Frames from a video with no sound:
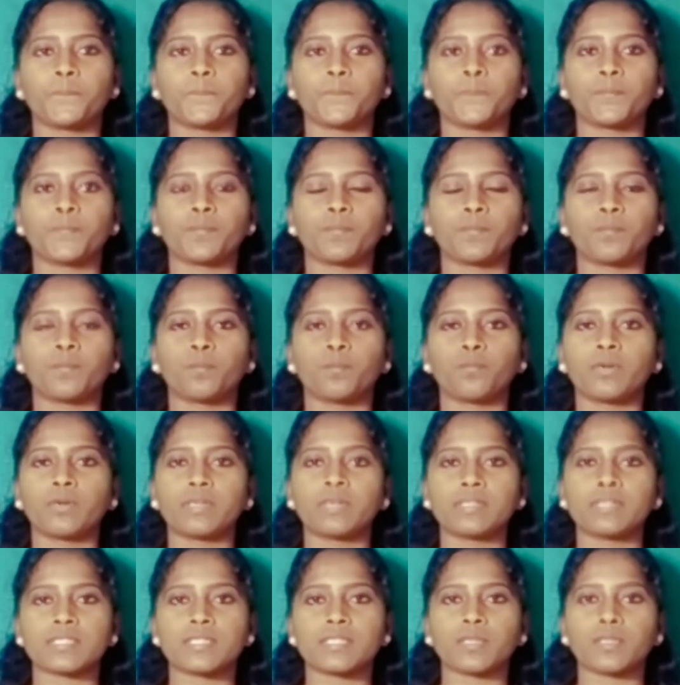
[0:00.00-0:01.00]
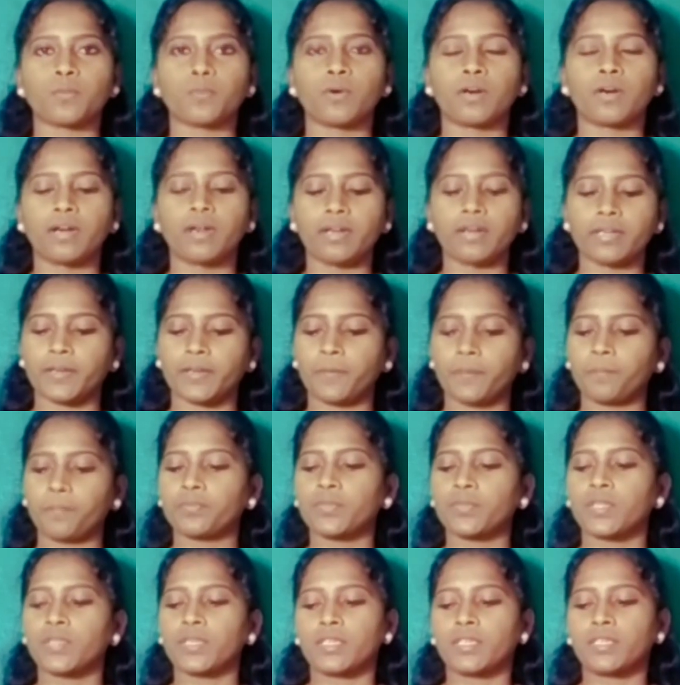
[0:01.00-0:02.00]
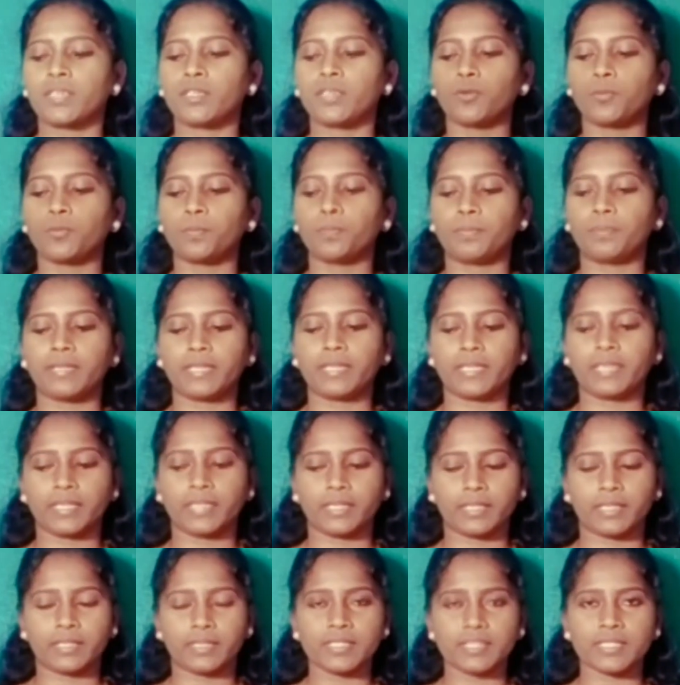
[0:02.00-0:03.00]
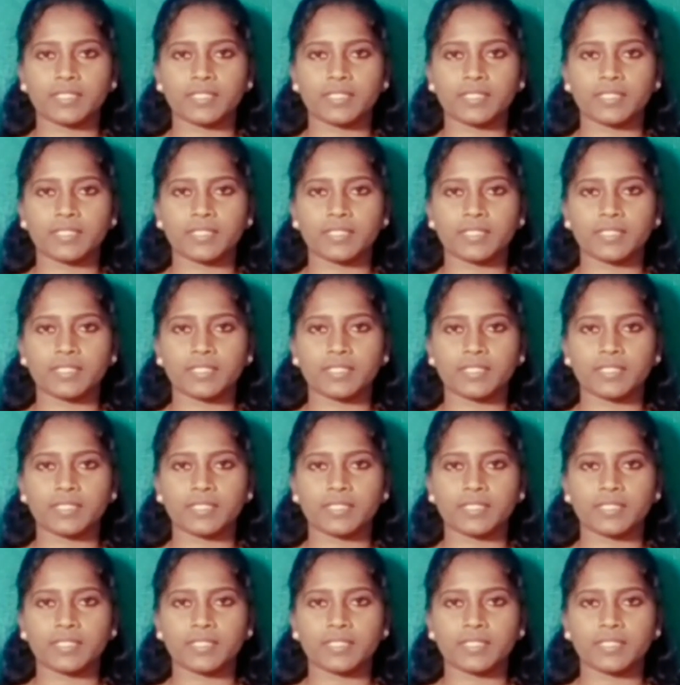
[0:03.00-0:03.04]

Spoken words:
What is the work? You please